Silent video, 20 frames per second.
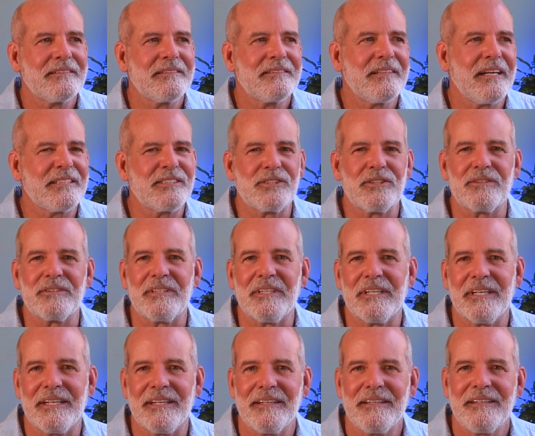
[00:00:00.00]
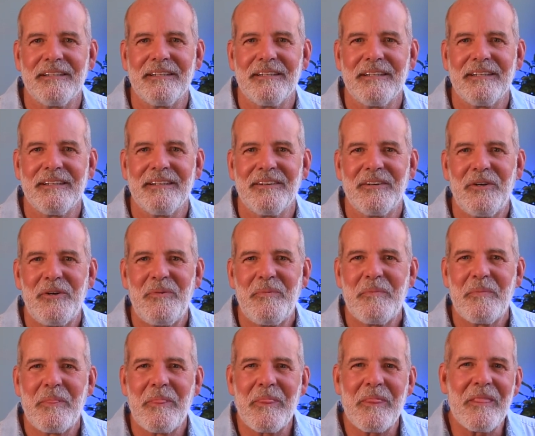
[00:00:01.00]
Not so good.
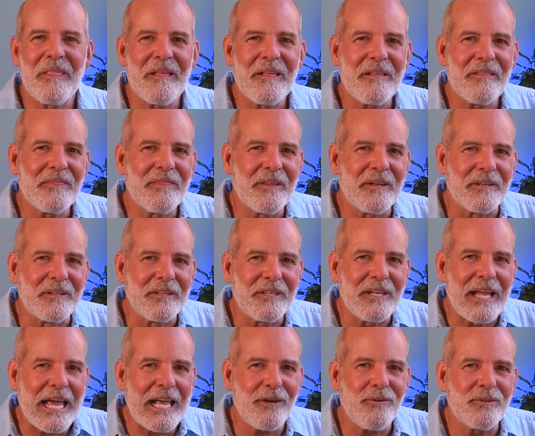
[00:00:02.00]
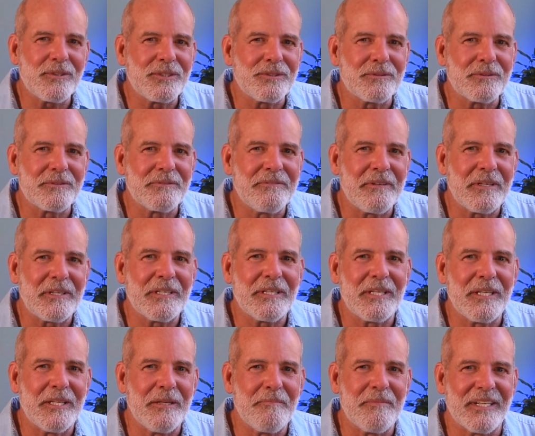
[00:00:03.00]
The language was very
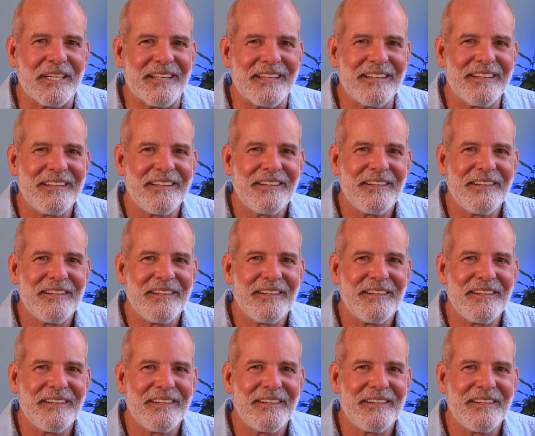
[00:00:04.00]
limited.